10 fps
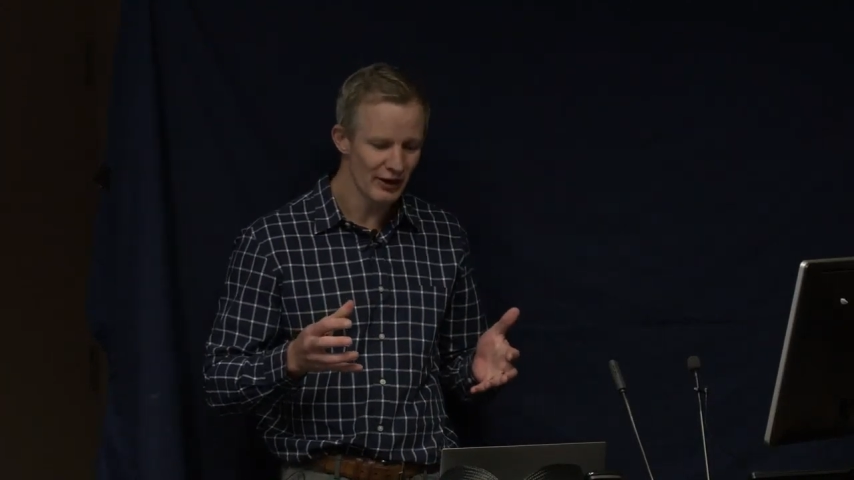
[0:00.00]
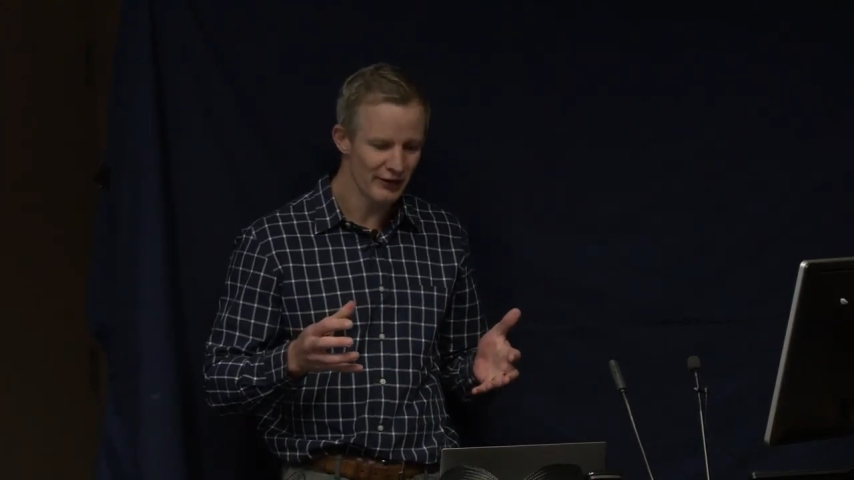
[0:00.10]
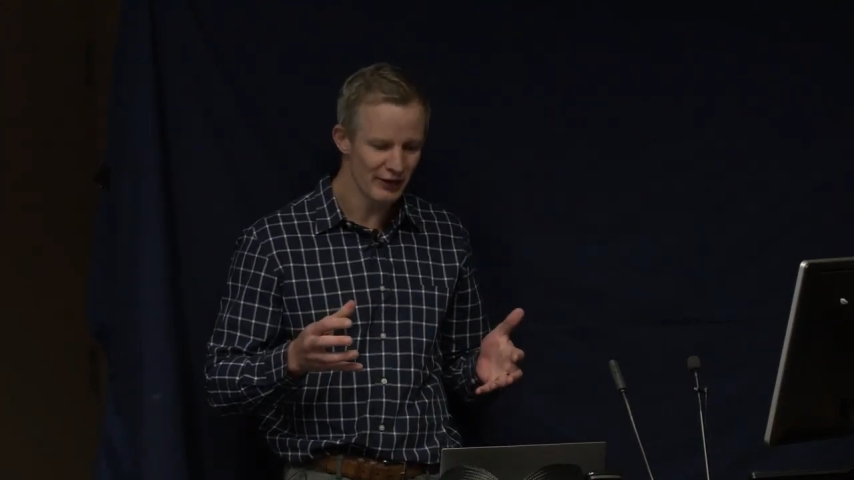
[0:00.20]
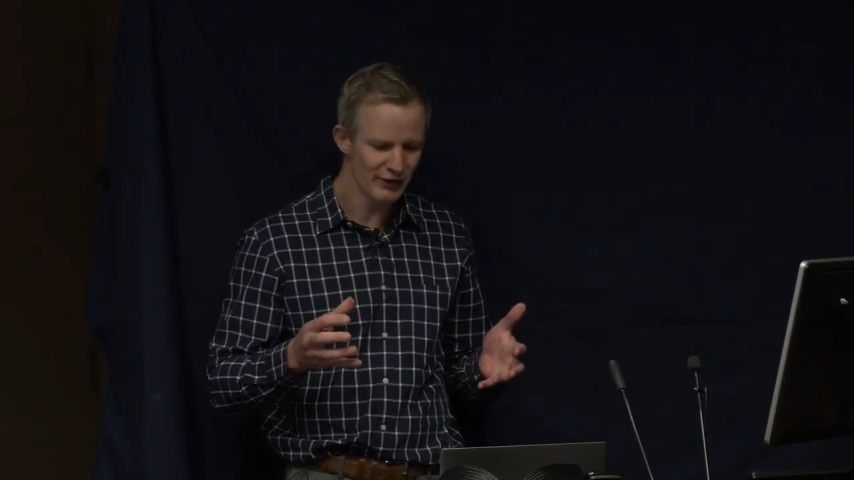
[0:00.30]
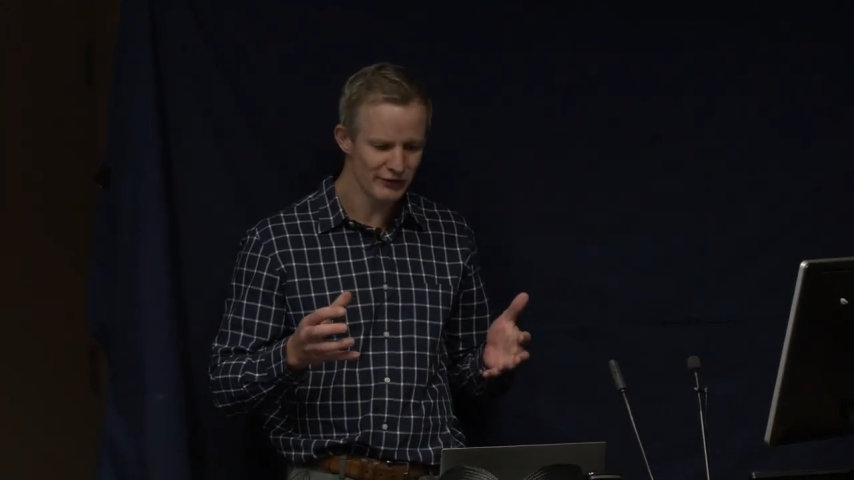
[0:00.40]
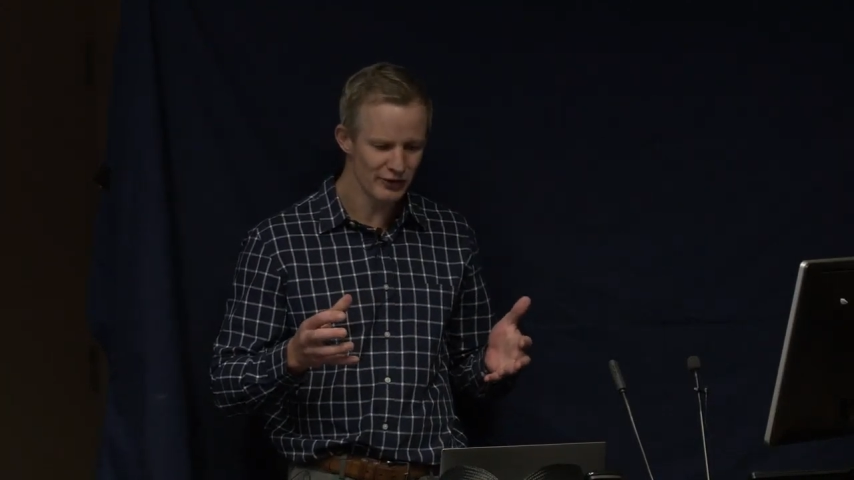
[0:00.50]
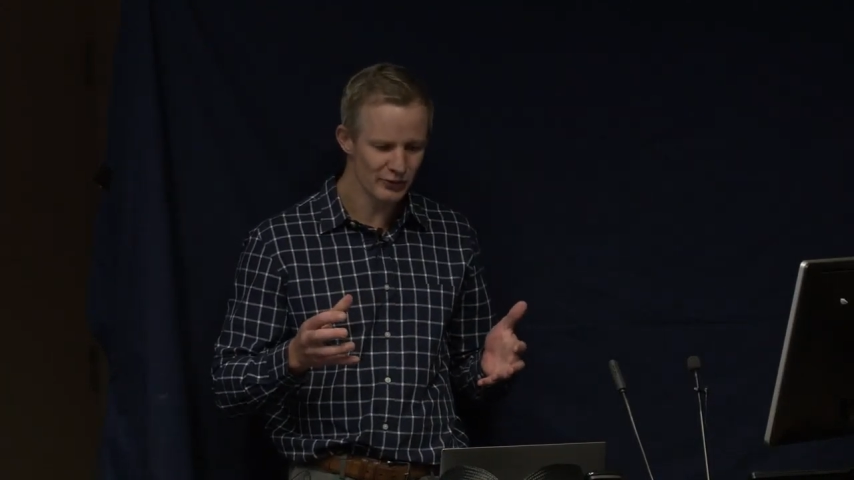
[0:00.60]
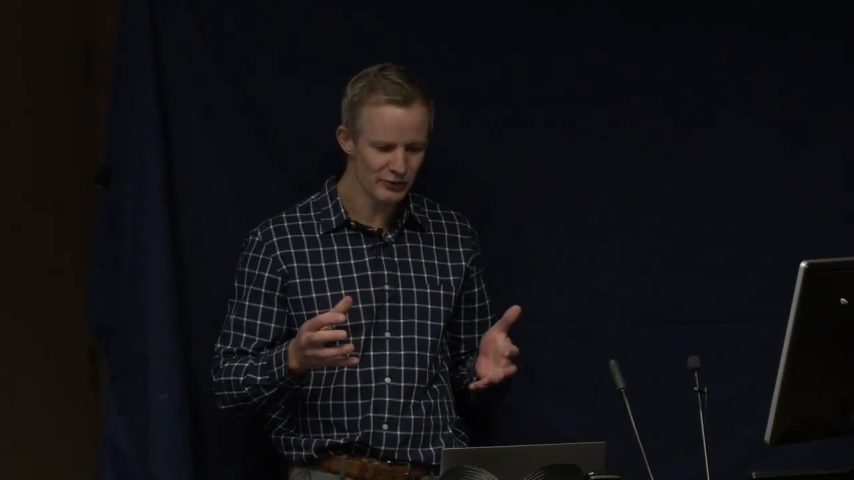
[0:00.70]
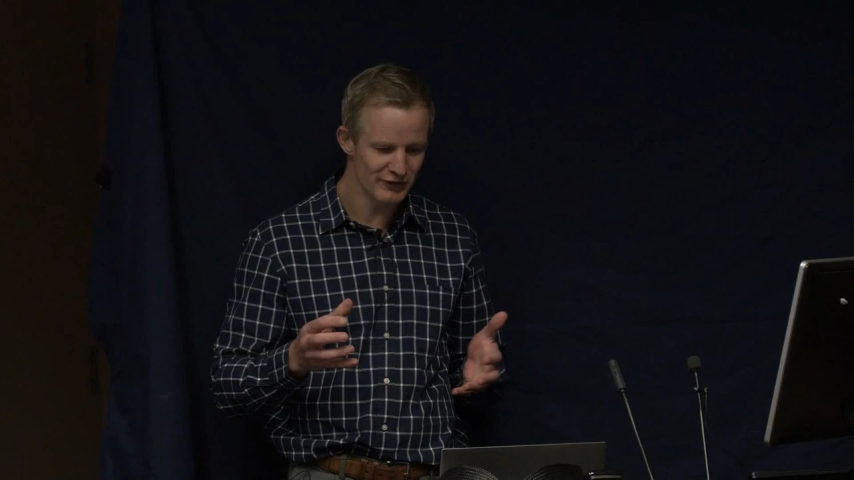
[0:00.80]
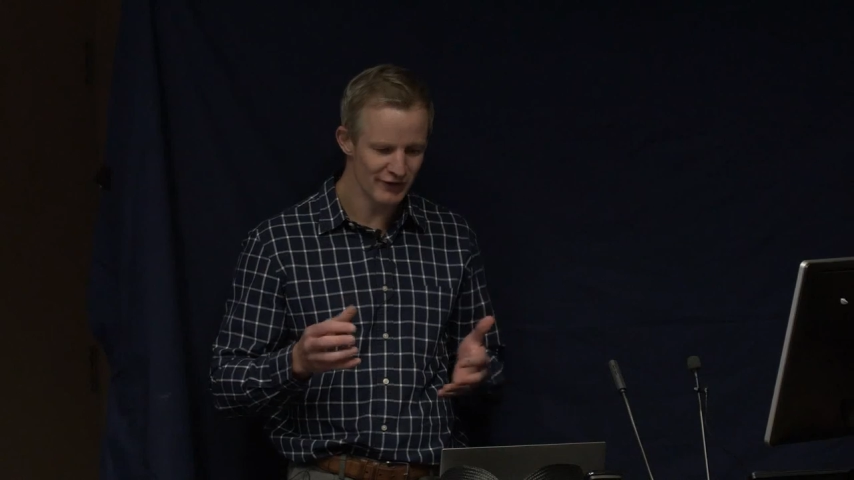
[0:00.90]
And that's a
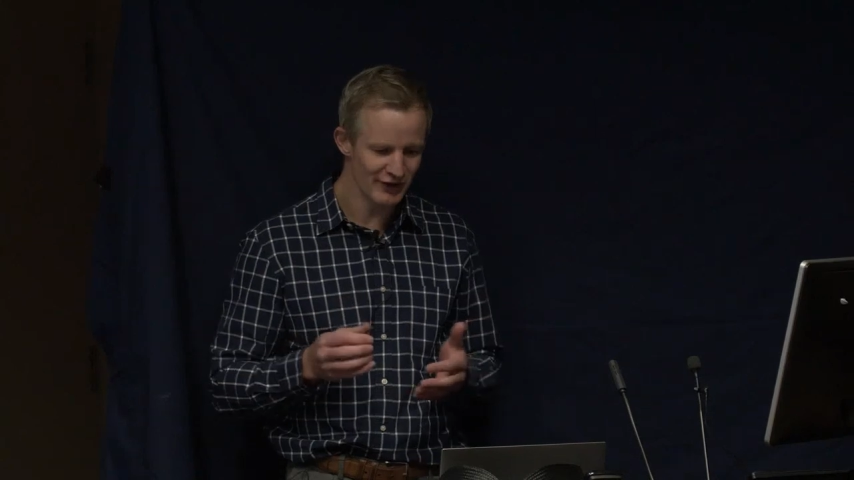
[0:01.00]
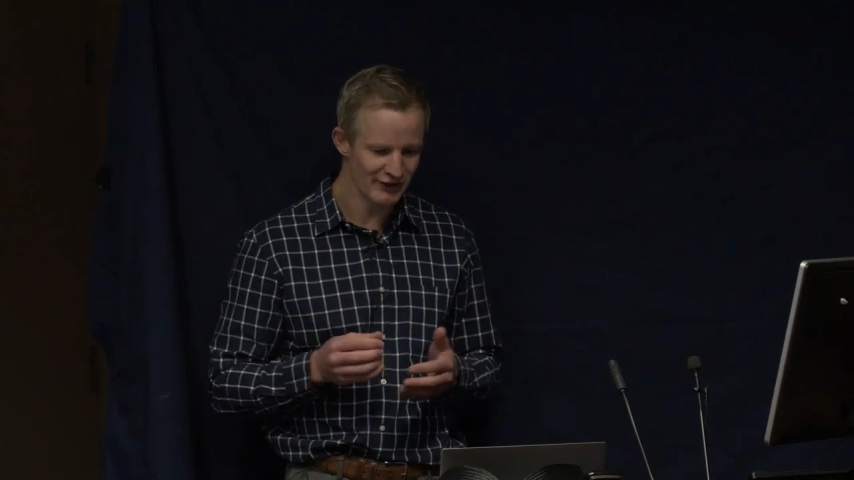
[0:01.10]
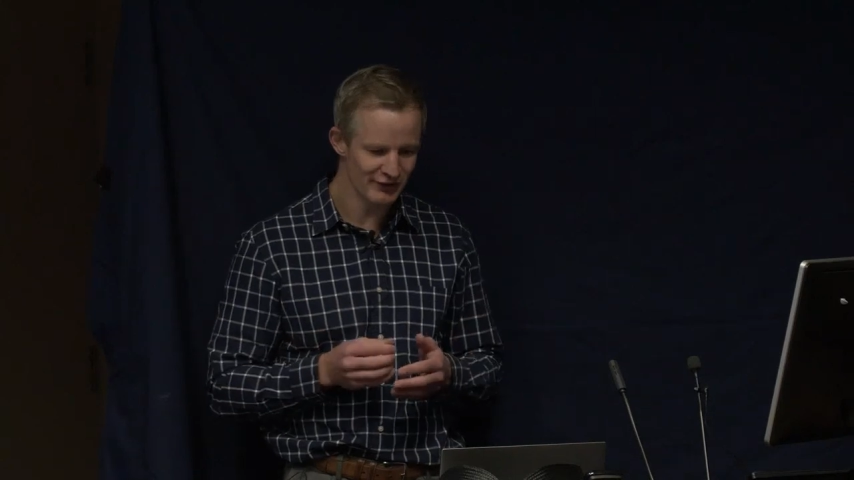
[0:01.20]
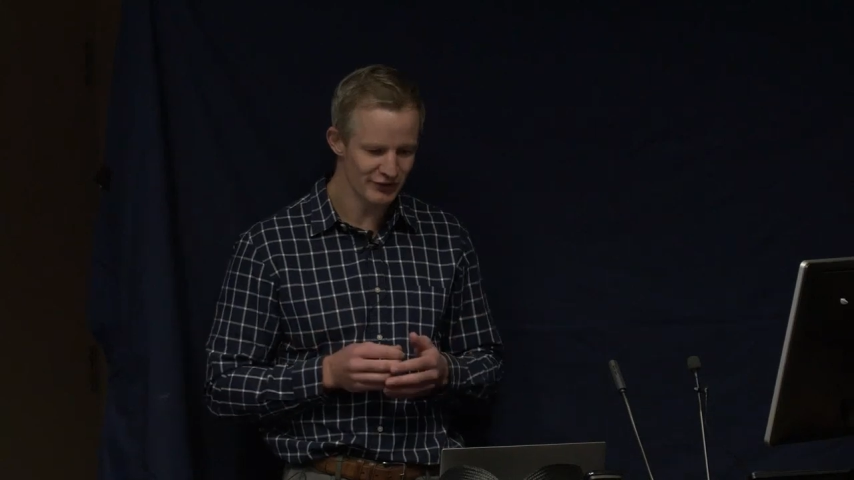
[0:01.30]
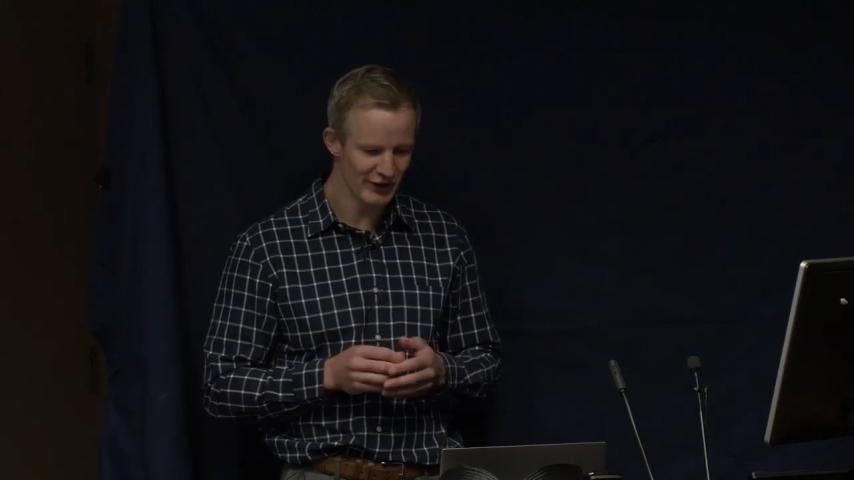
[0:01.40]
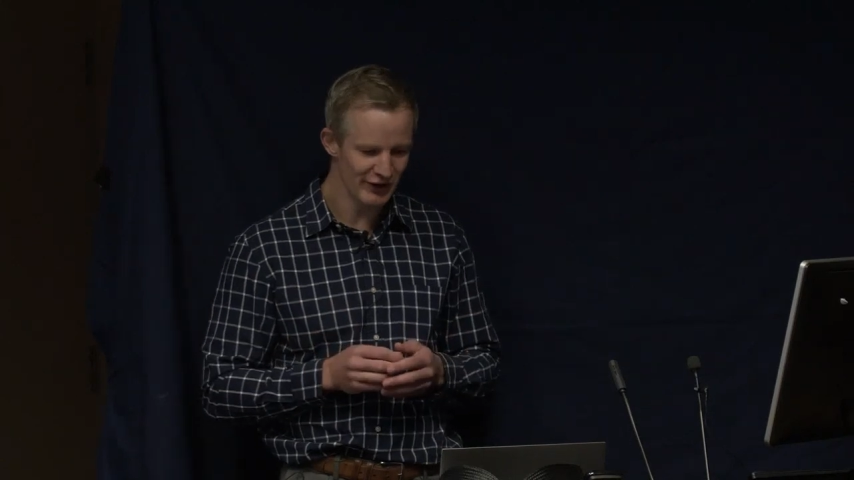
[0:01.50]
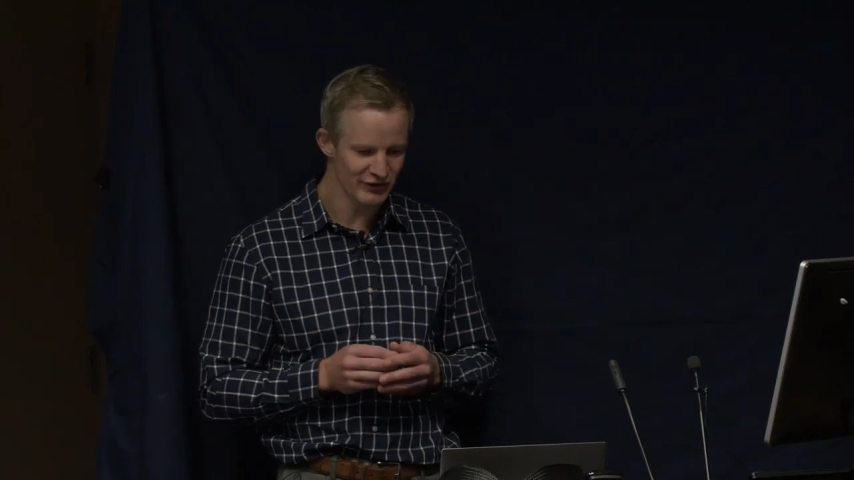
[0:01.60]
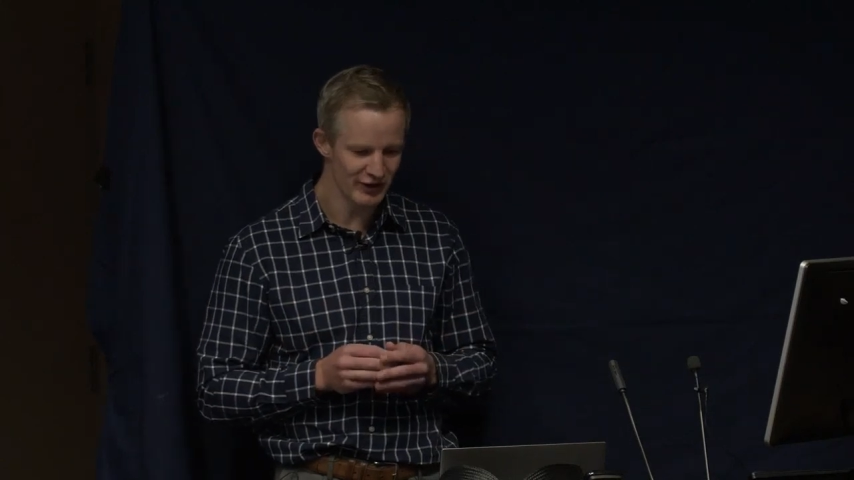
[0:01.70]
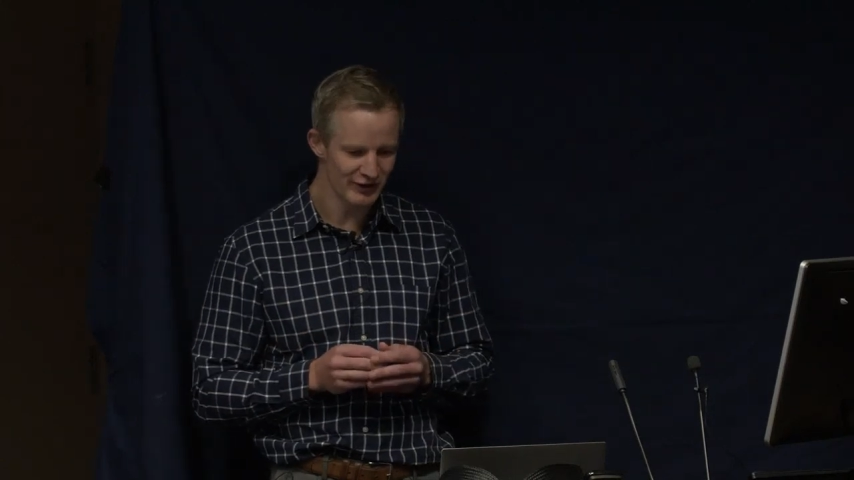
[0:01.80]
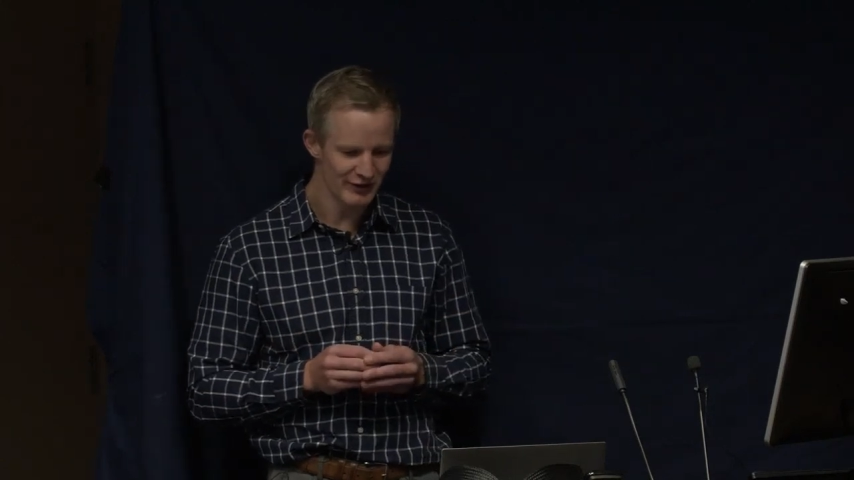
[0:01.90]
good defensive
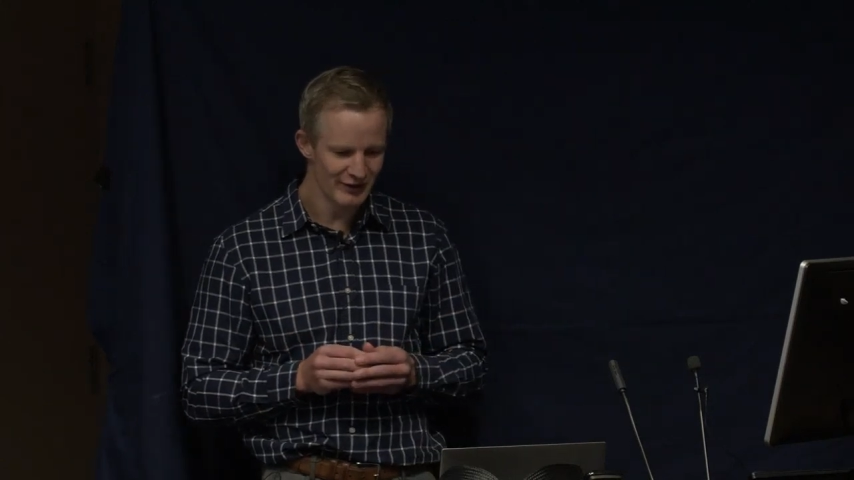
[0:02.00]
strategy.